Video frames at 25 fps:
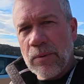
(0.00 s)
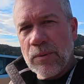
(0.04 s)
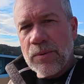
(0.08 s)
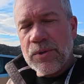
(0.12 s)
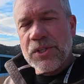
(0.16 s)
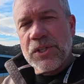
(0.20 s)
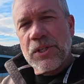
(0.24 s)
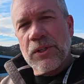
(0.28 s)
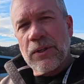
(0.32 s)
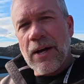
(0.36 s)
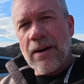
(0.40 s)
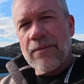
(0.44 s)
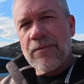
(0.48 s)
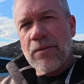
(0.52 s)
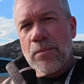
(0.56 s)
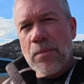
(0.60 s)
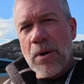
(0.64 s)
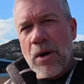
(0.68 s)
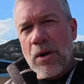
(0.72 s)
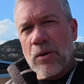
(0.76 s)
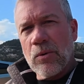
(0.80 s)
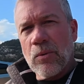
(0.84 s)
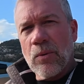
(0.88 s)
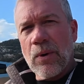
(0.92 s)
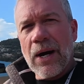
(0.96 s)
but we still have a
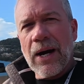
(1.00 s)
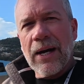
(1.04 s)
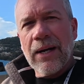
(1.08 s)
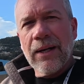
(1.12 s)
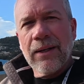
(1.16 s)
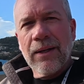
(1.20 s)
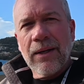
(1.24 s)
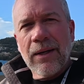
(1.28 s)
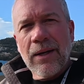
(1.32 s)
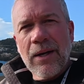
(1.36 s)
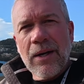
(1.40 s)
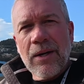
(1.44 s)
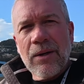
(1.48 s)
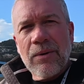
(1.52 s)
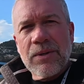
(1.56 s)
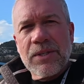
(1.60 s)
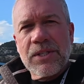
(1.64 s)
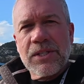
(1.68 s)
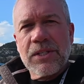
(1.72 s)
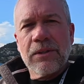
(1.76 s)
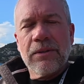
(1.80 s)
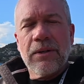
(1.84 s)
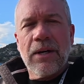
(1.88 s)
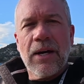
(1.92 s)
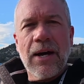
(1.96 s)
Model Y. We
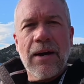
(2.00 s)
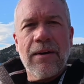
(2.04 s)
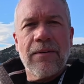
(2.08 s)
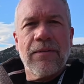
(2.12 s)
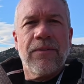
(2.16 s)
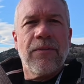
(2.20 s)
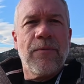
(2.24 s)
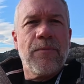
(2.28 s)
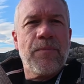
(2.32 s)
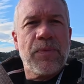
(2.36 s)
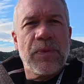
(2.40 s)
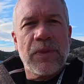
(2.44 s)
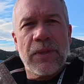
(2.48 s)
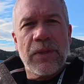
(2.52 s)
still have